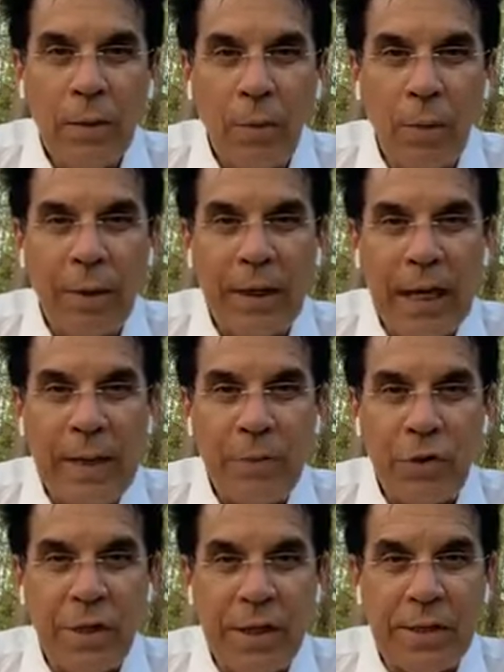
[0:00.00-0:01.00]
when we came
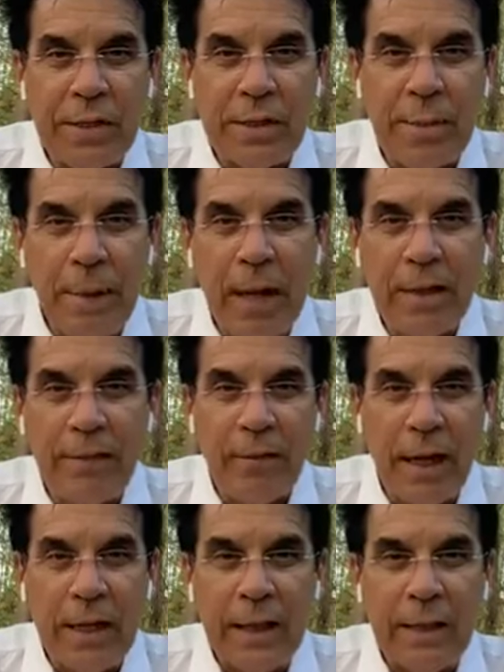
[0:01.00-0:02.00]
to Jesus about
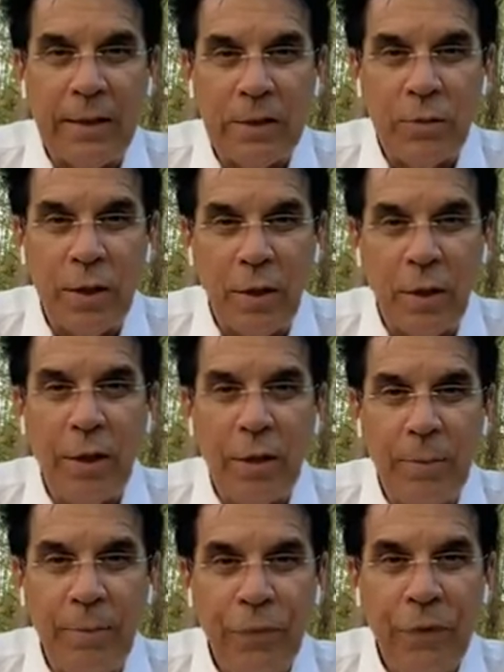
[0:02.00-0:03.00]
divine healing because we
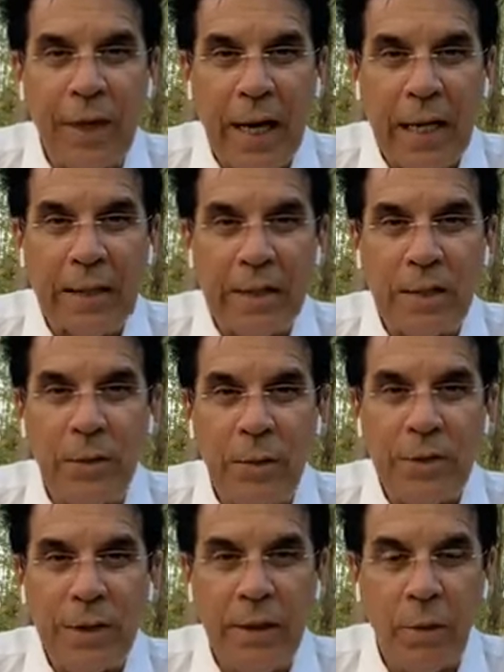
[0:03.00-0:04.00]
heard God doesn't
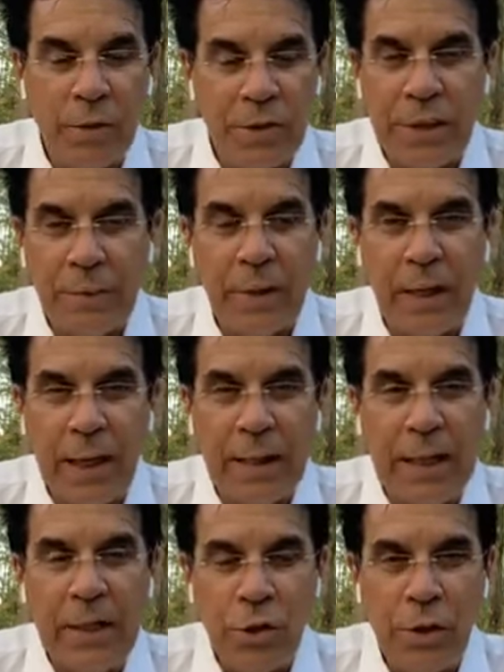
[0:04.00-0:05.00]
always heal or something like
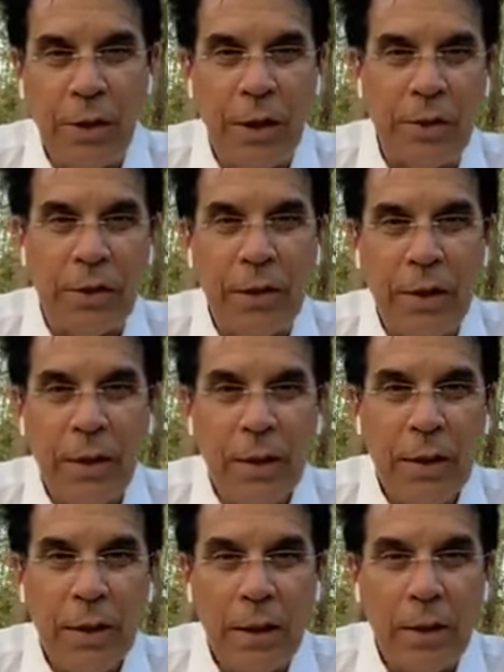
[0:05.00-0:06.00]
that in church,
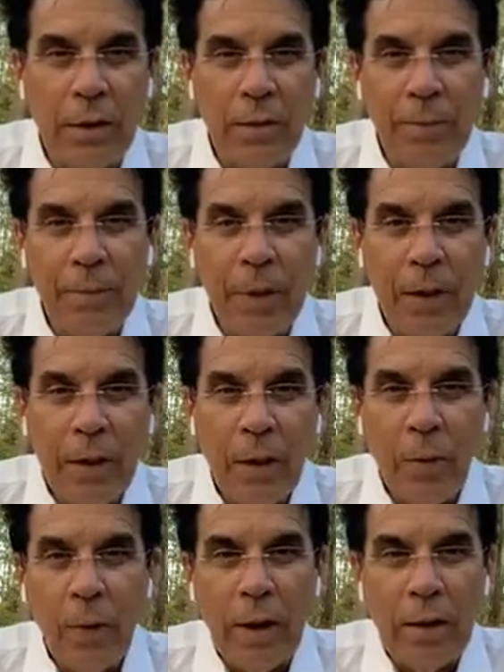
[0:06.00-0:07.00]
you know.
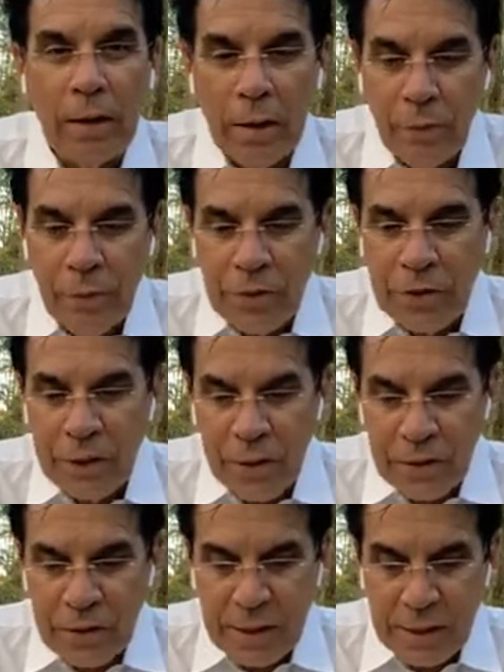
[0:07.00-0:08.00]
Well, this
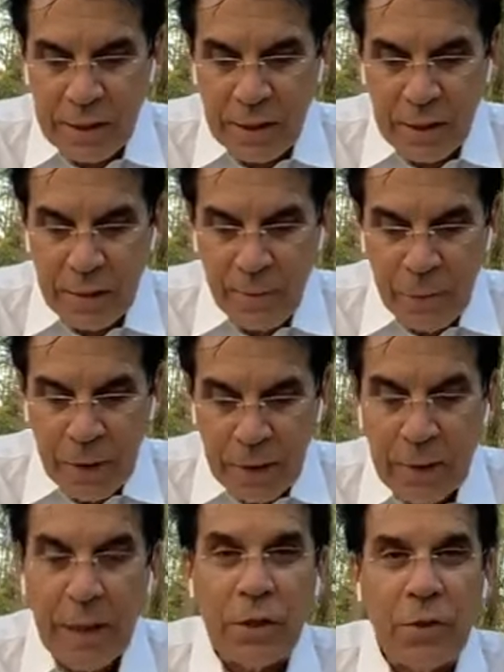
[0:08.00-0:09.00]
here says here
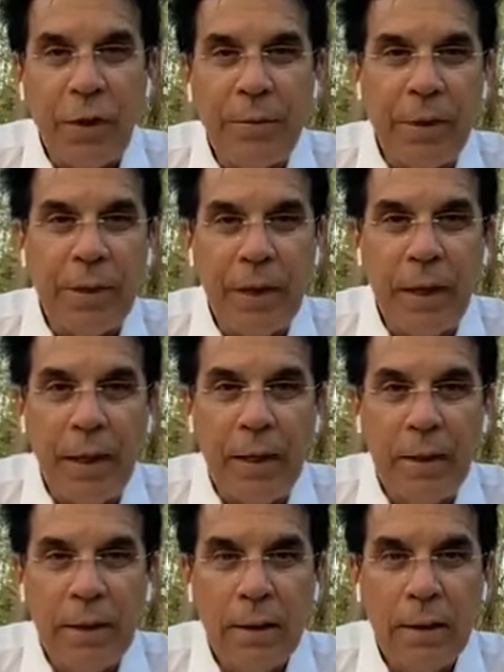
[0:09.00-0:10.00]
that it's already been done.
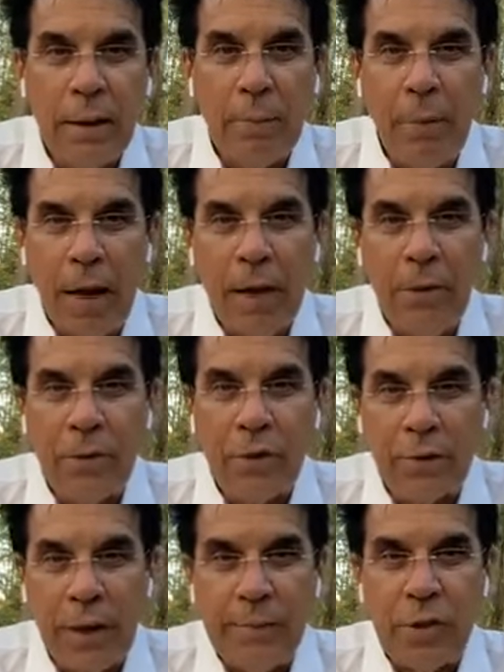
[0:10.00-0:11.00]
The by whose
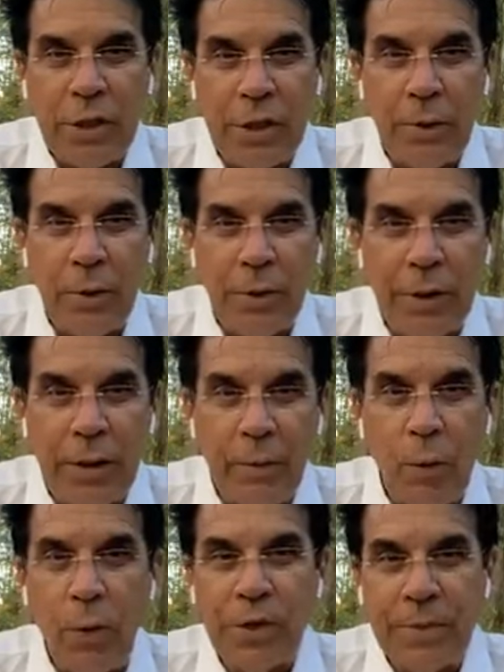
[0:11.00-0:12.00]
stripes ye were
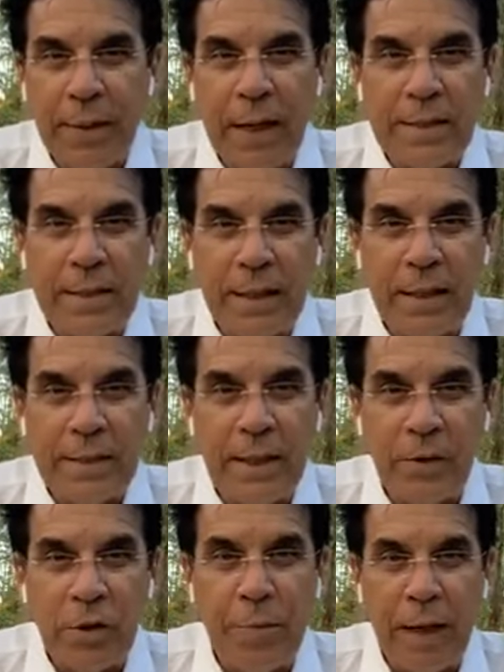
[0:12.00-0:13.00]
healed. Worse past tense,
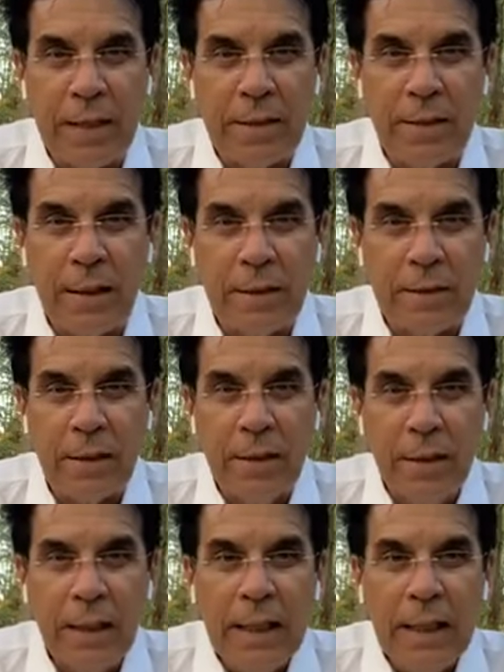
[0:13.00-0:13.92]
heals past tense.